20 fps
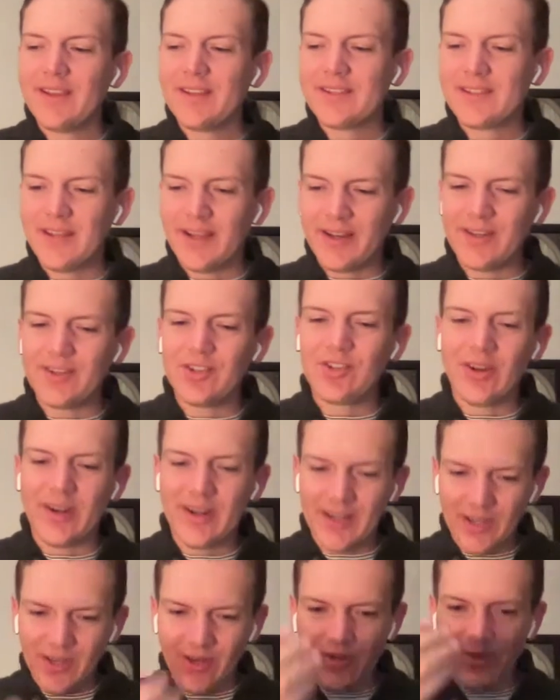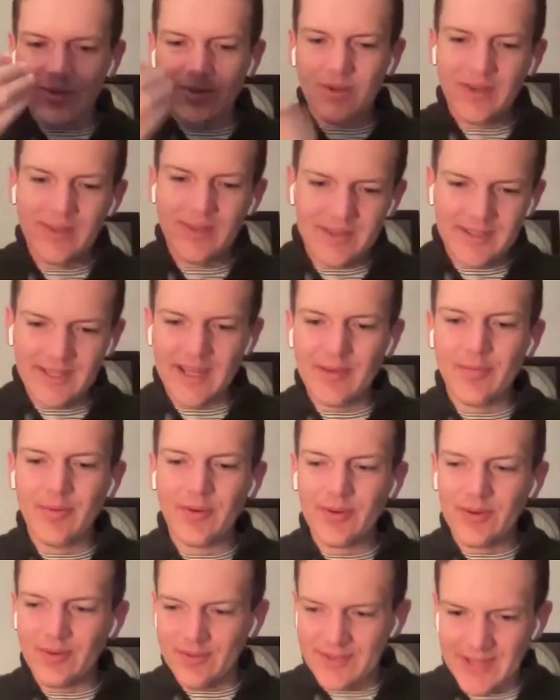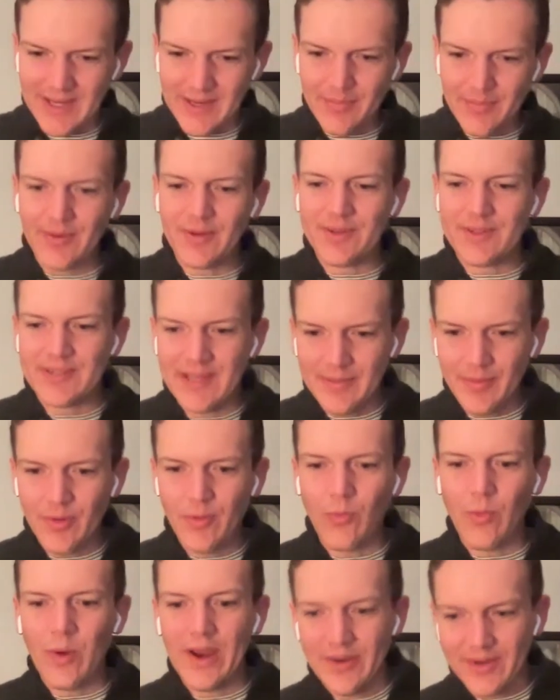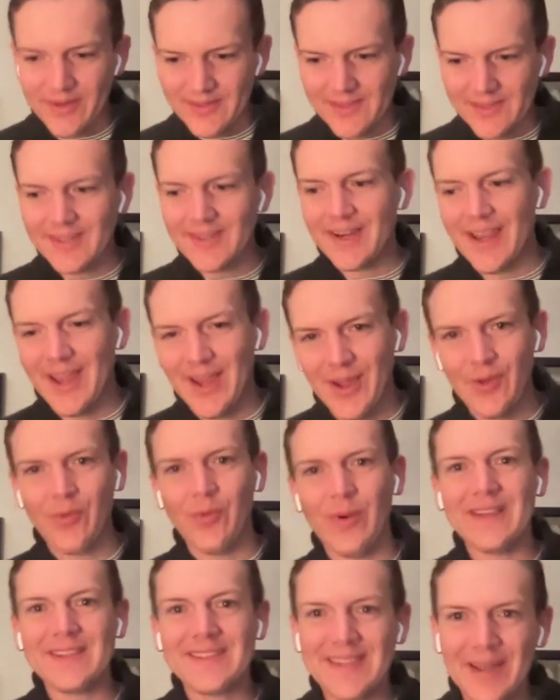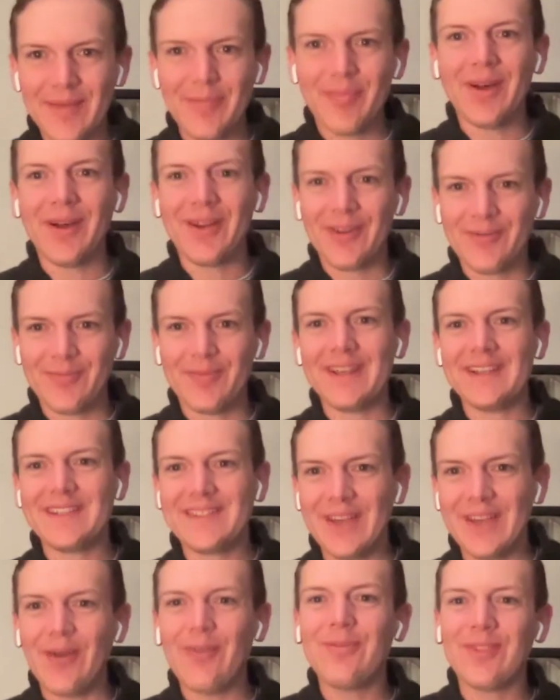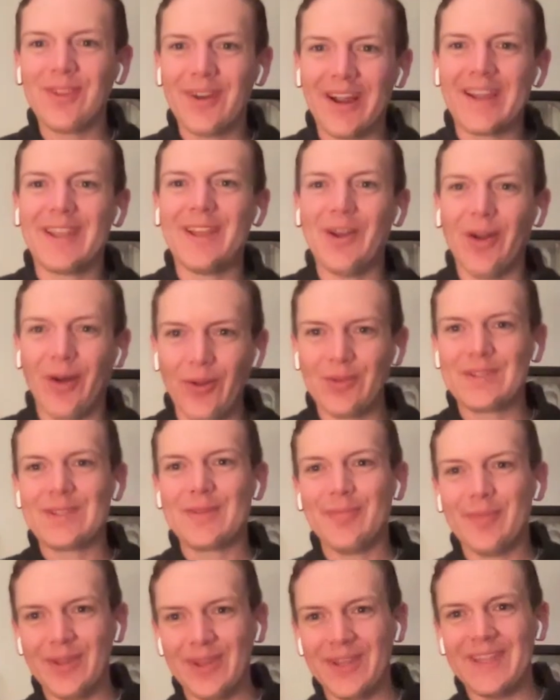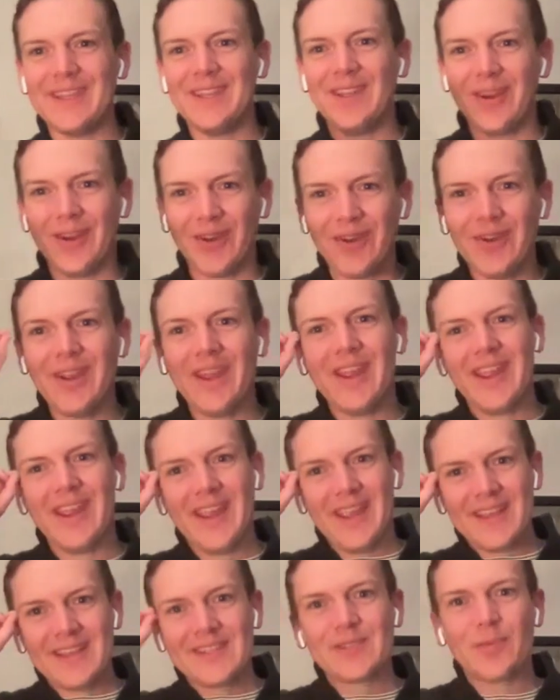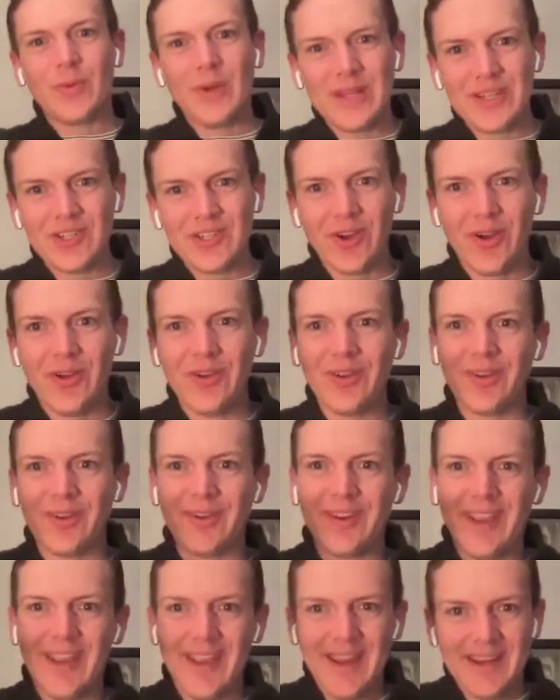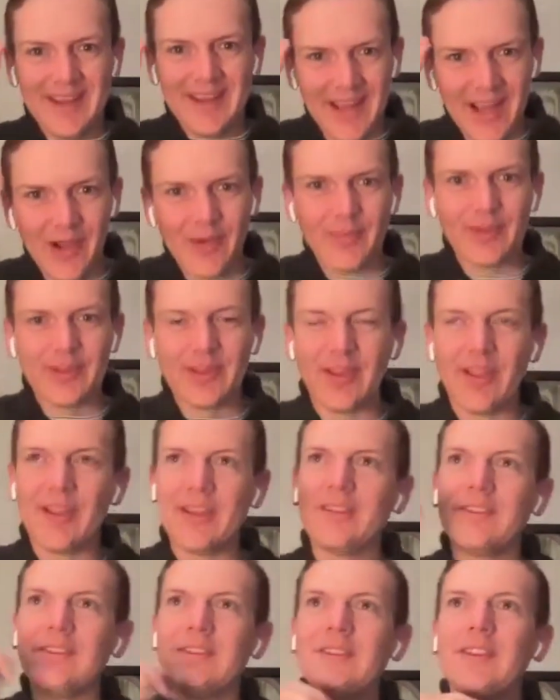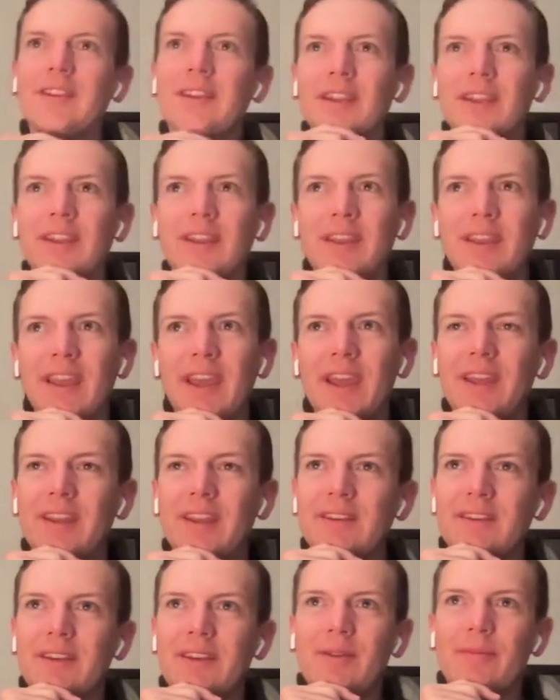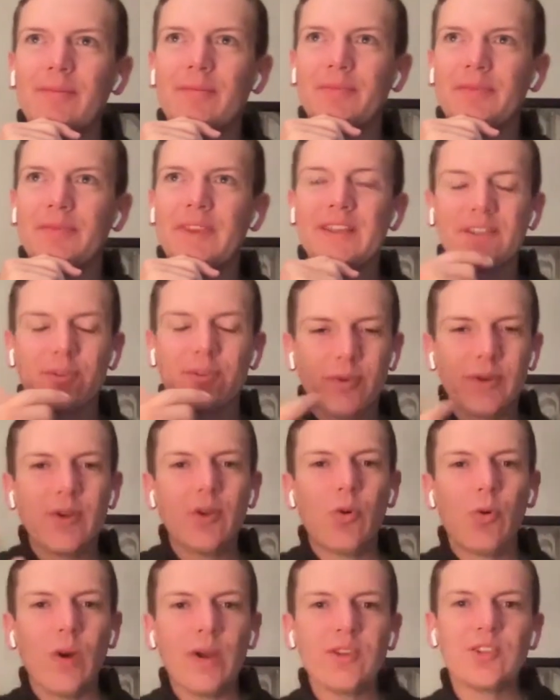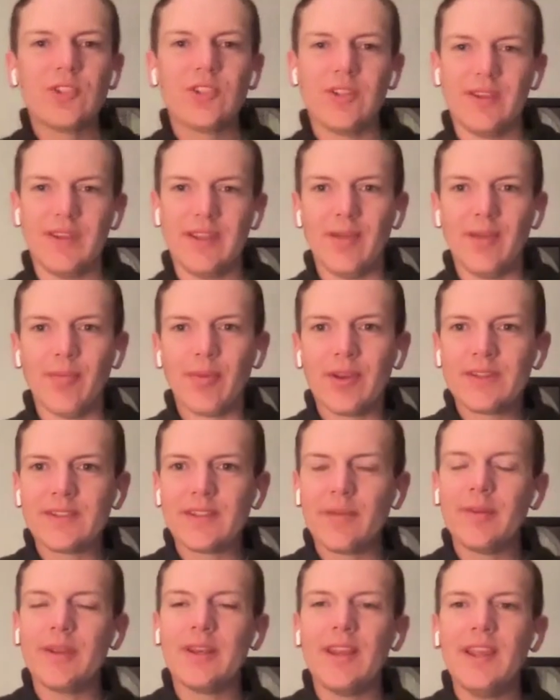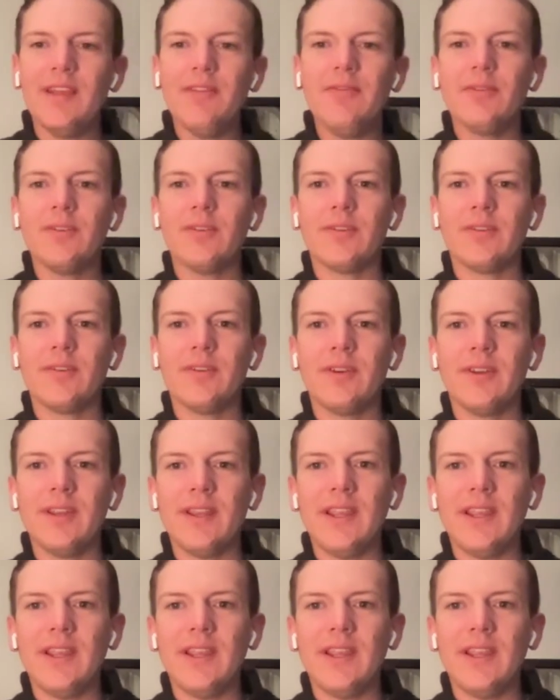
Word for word: started trying to go deeper and deeper and deeper. Where is it? Where's that part of myself that I can ultimately, you know, switch on? And now I'm enlightened. And um, there's a real question there, because, I mean, even